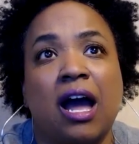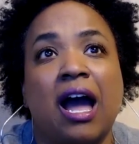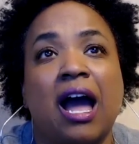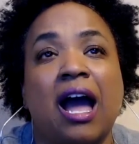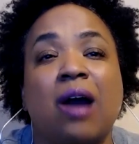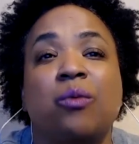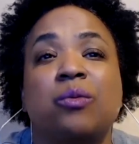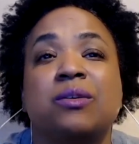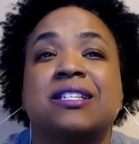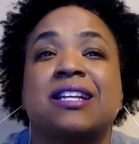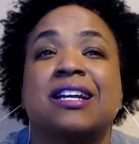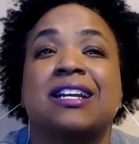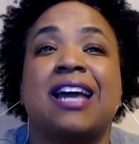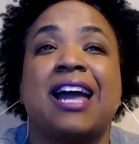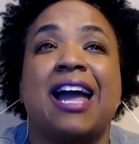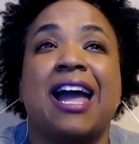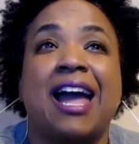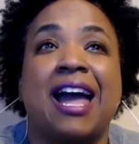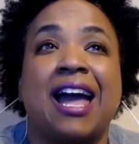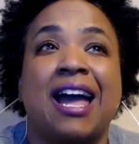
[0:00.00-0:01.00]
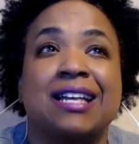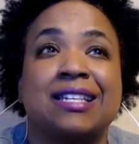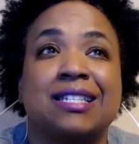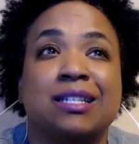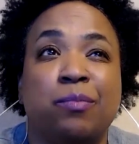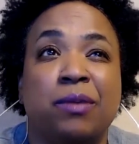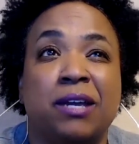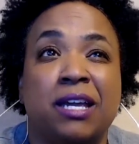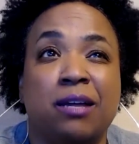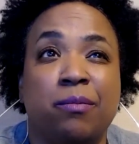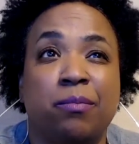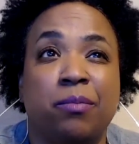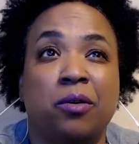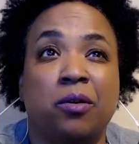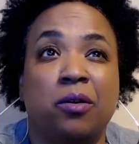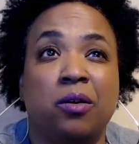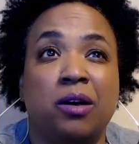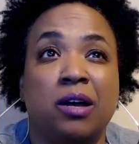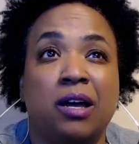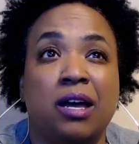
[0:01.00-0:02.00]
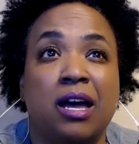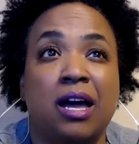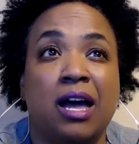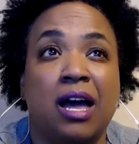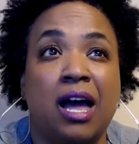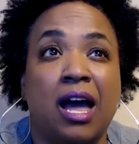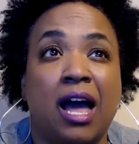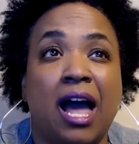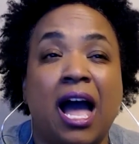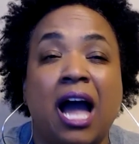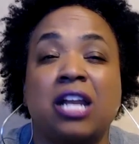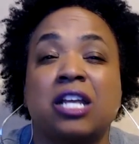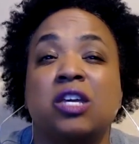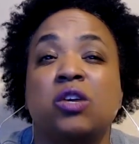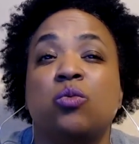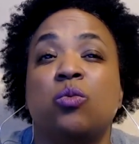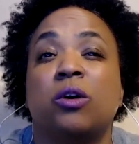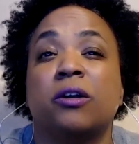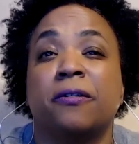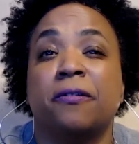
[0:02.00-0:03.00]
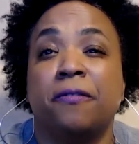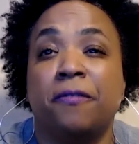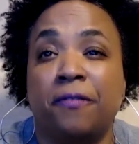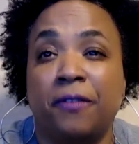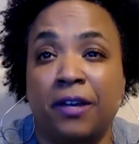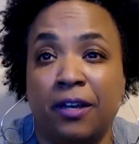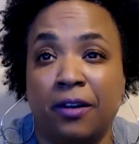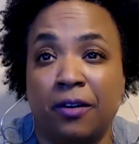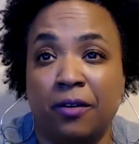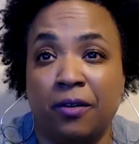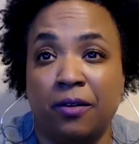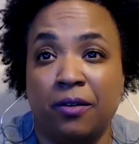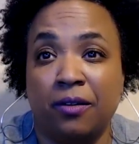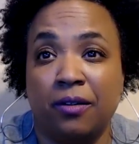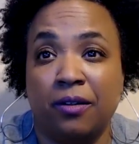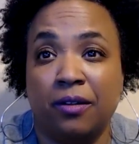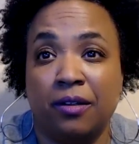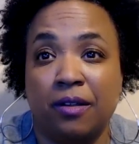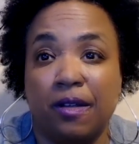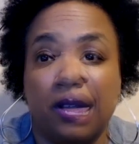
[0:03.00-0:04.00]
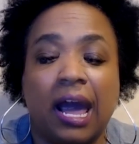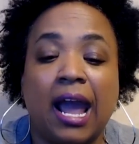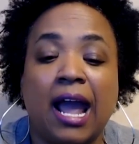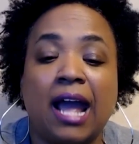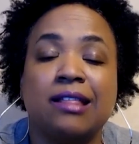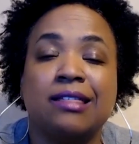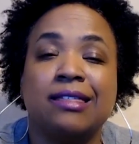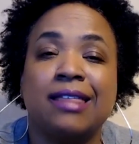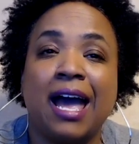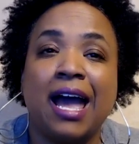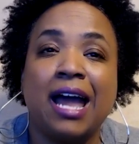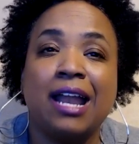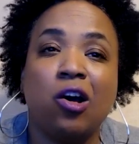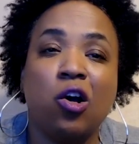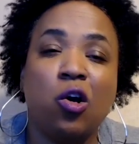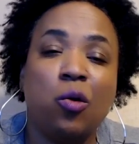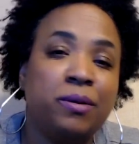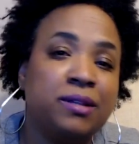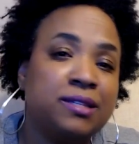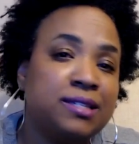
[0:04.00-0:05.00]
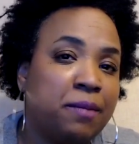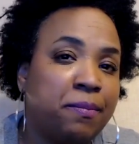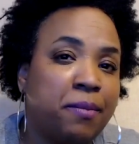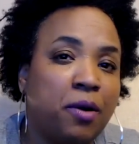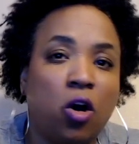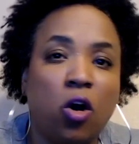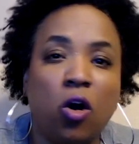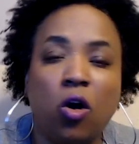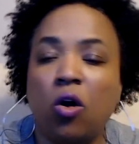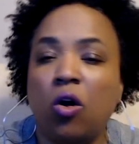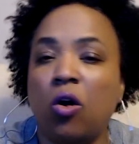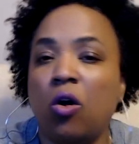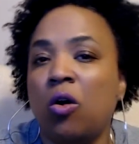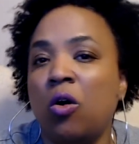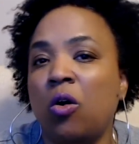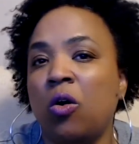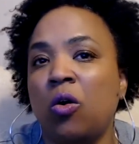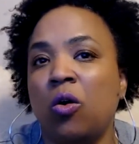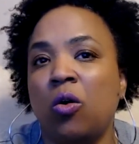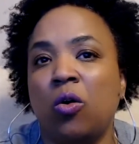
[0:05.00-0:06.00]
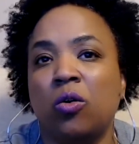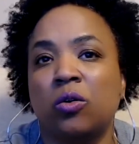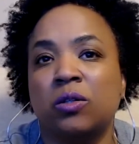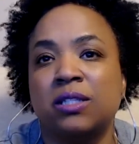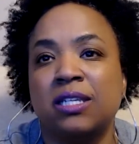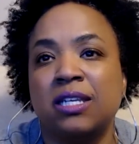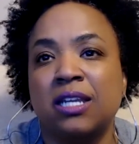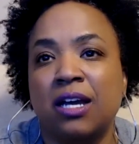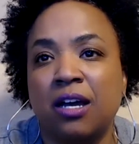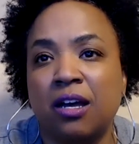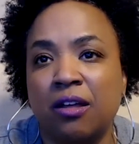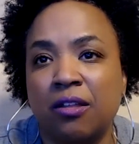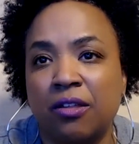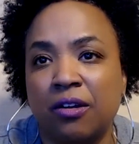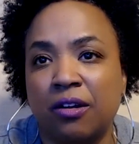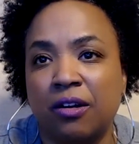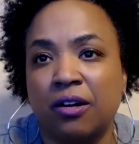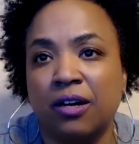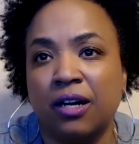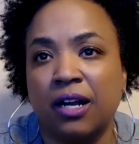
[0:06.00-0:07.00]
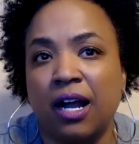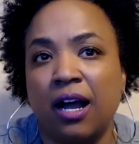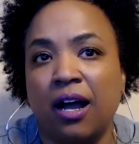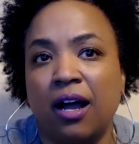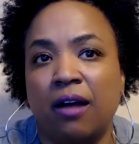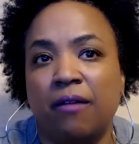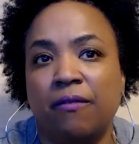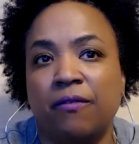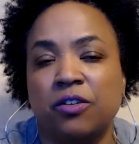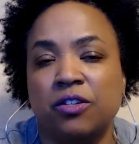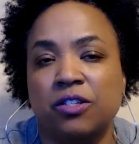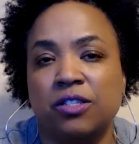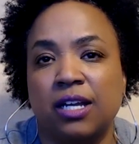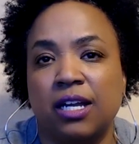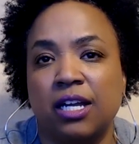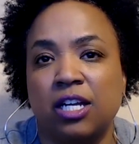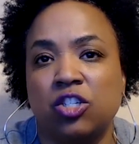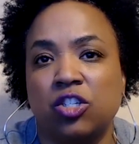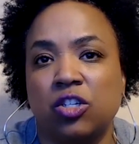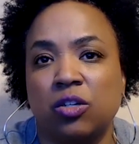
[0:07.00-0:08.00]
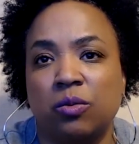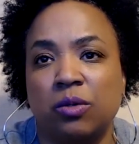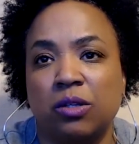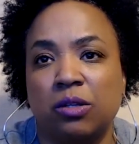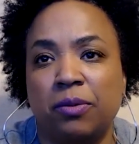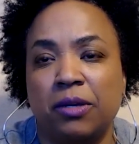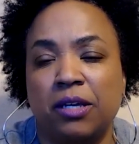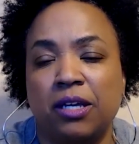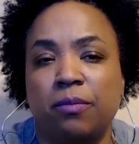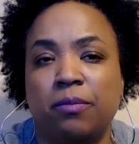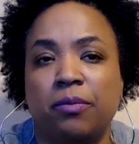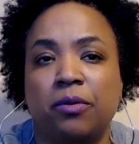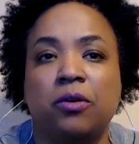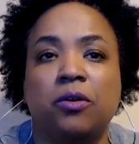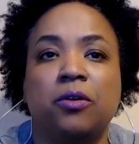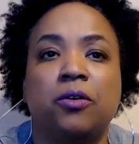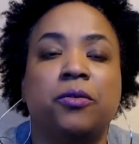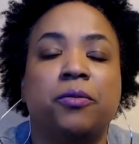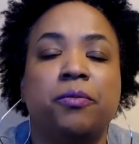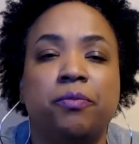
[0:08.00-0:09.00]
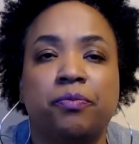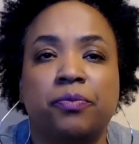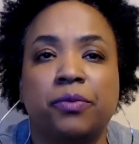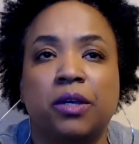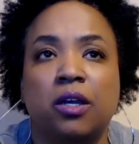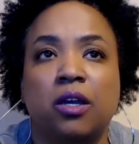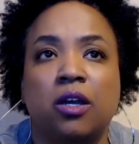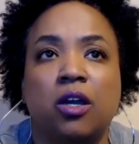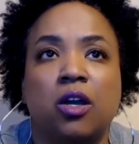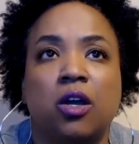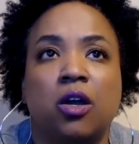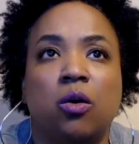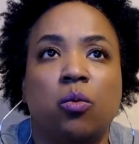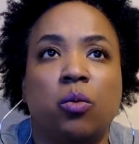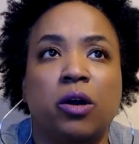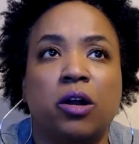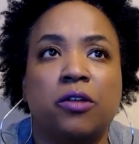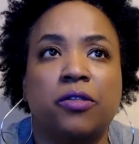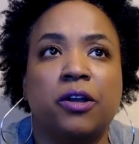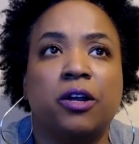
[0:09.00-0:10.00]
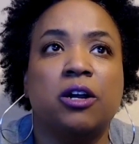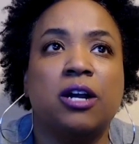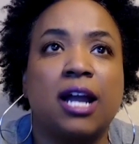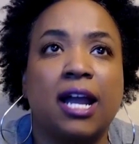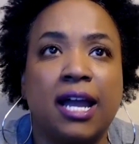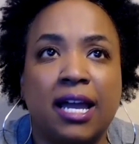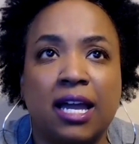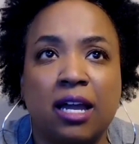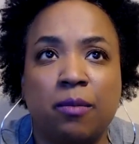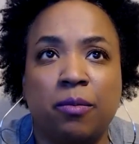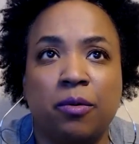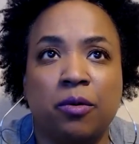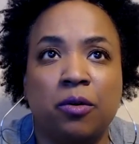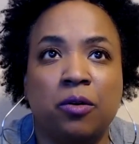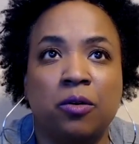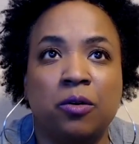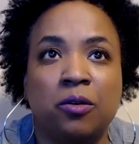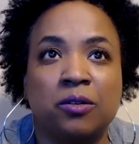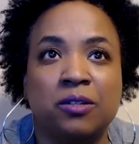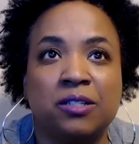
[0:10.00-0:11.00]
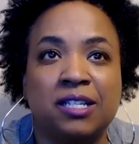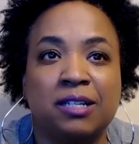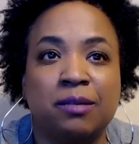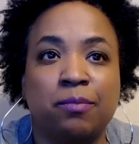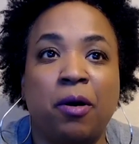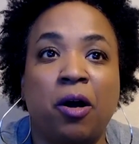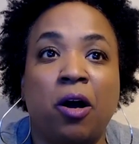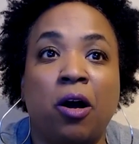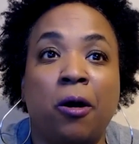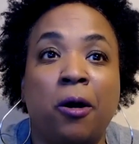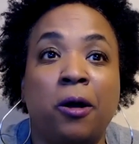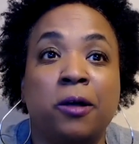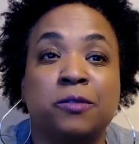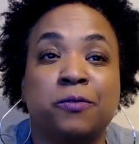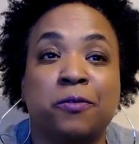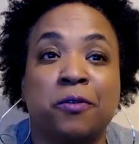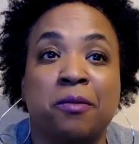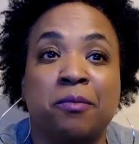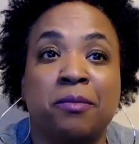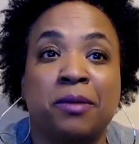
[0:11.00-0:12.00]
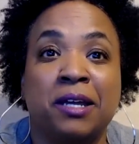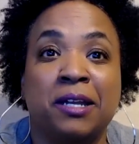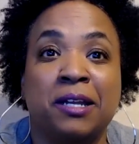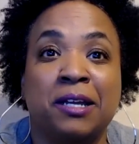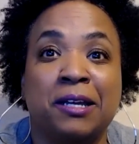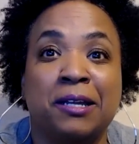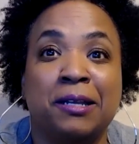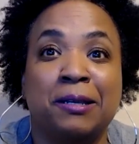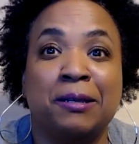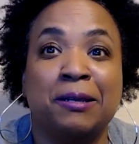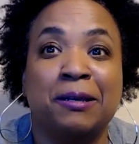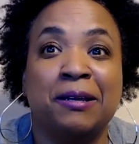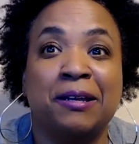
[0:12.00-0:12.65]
I was going to ask people, how do you want to feel? And that opens up a whole nother conversation with people where they're able to pause for a minute.